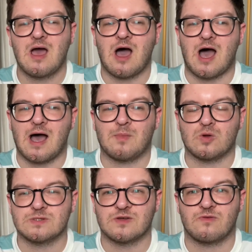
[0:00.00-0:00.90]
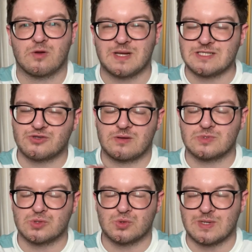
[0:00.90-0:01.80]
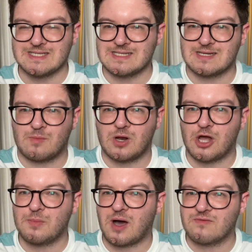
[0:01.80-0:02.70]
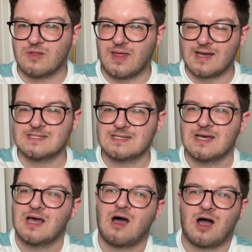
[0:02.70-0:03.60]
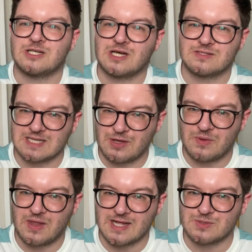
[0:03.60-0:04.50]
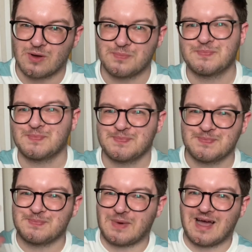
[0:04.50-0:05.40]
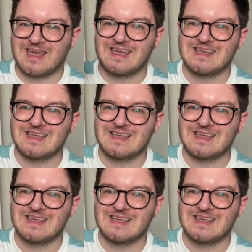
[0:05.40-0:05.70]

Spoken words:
And also follow me on Instagram, which are always linked down below. But other than that, I shall see you in the next one. Bye.